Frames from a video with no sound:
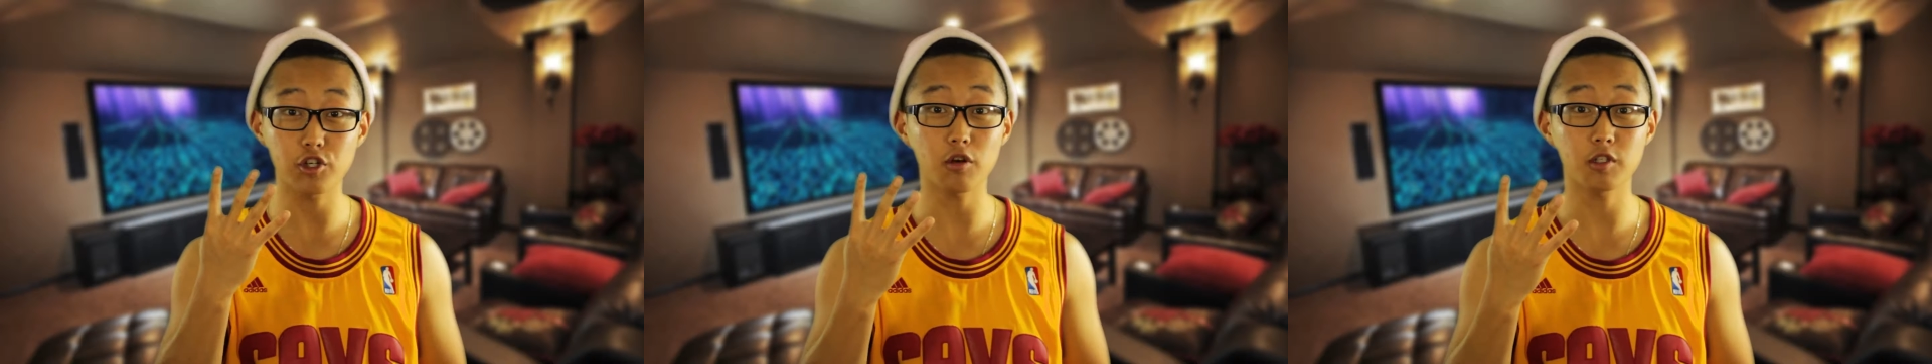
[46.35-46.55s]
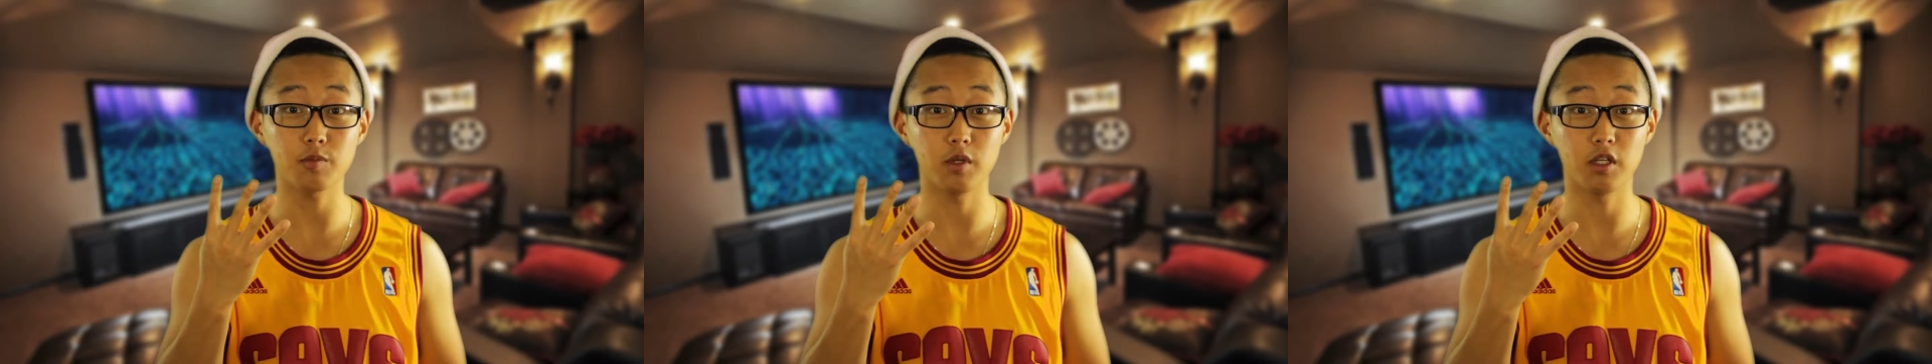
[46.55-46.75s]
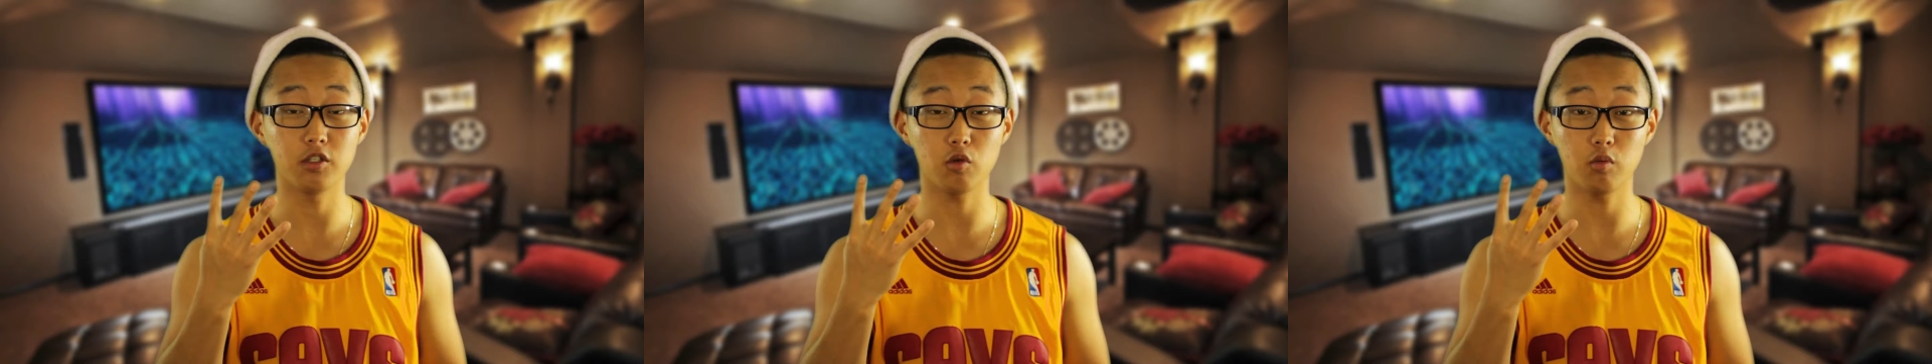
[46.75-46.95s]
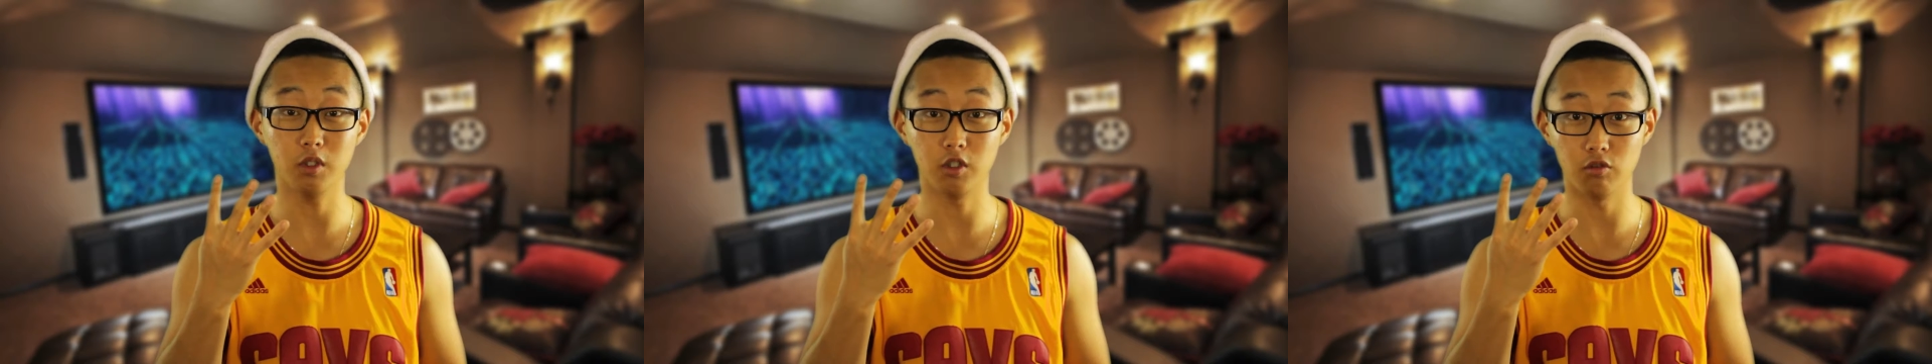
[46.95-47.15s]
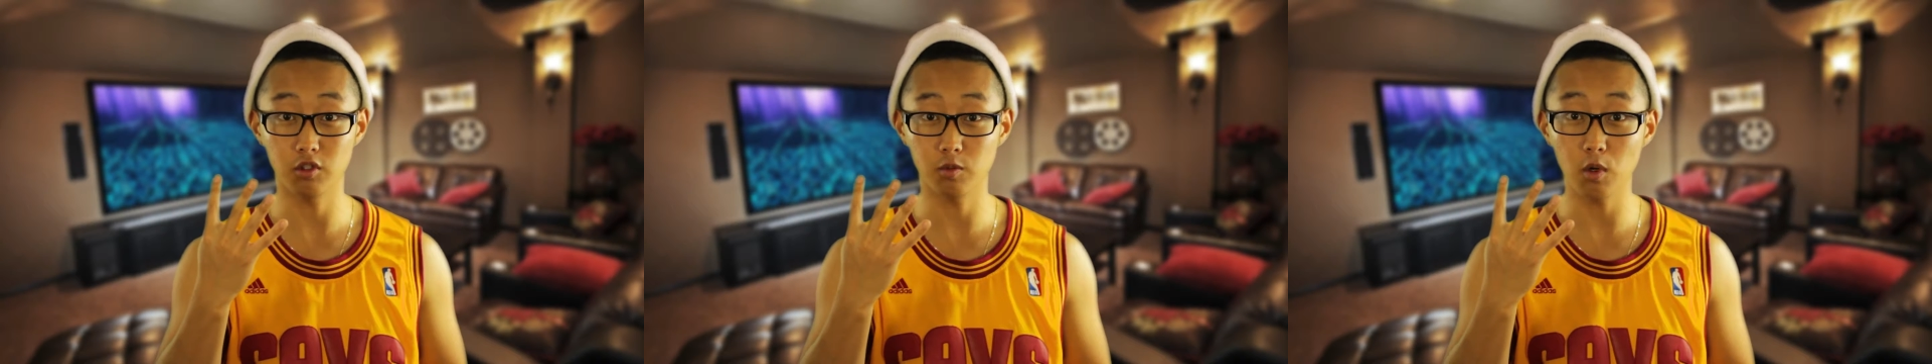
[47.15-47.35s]
shutter speed to
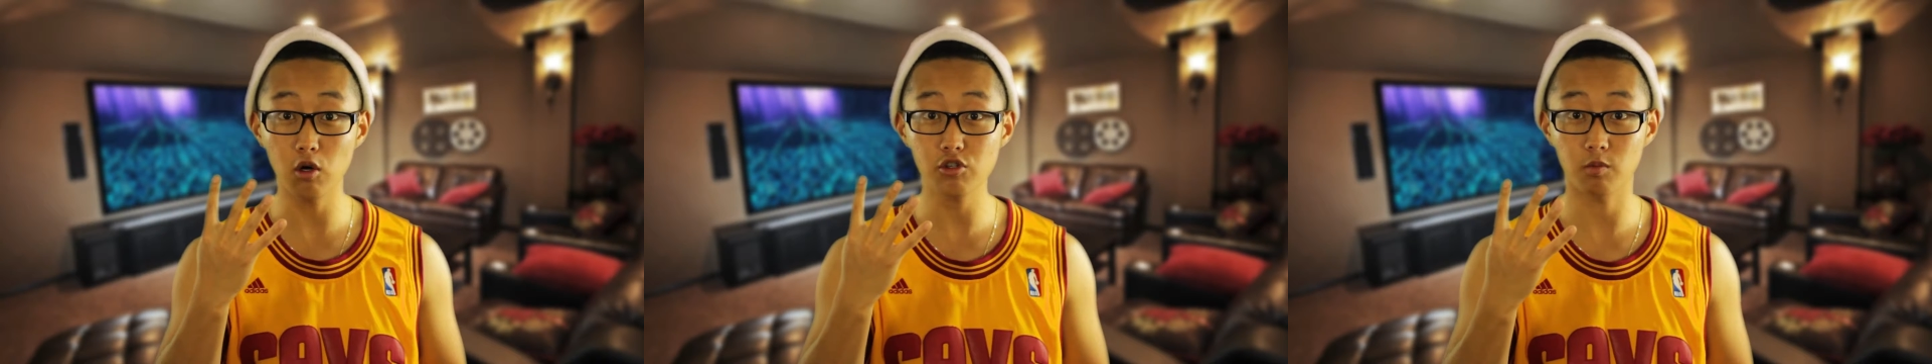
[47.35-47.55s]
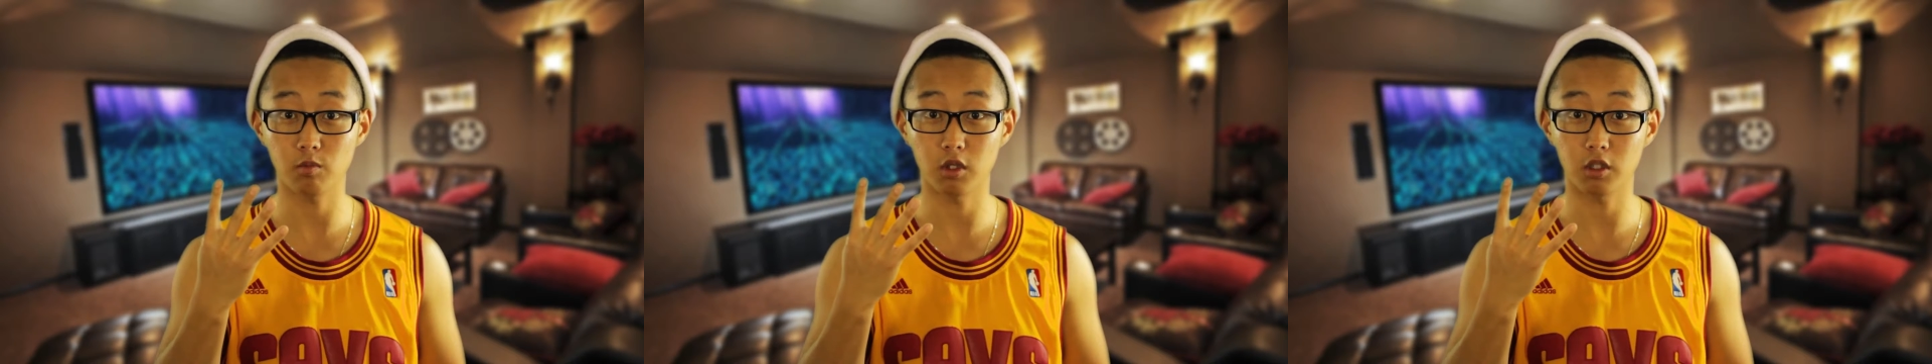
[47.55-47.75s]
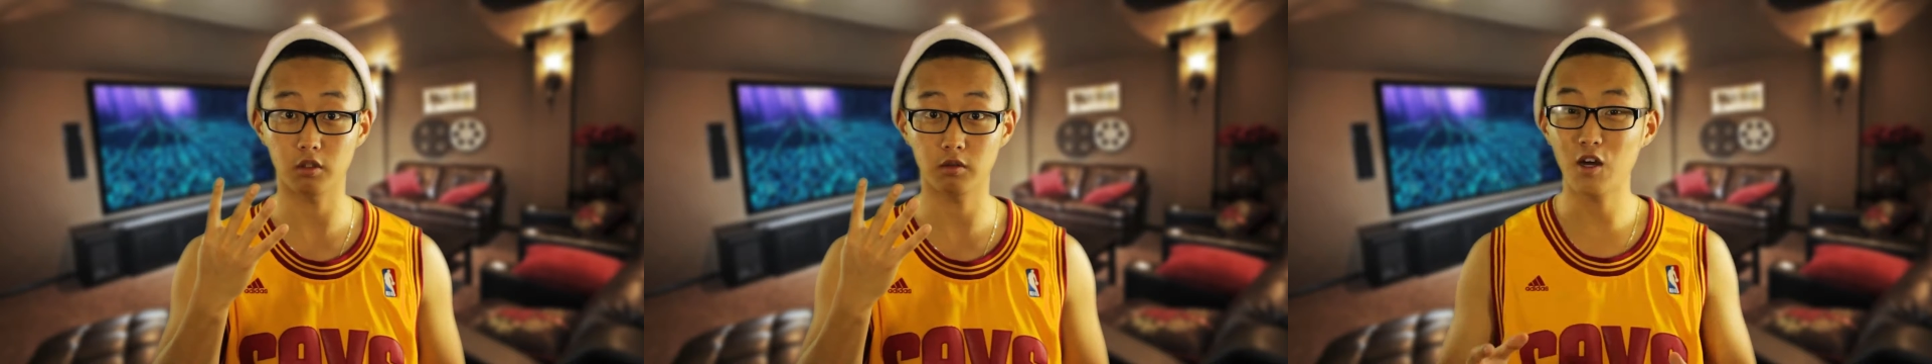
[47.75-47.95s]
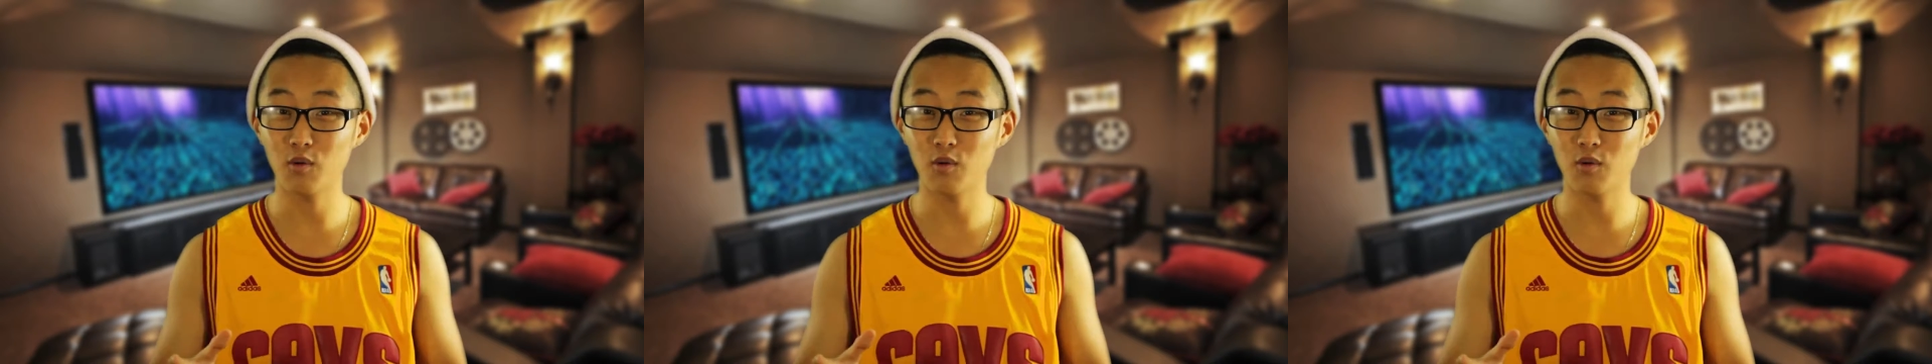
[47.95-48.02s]
reduce motion blur.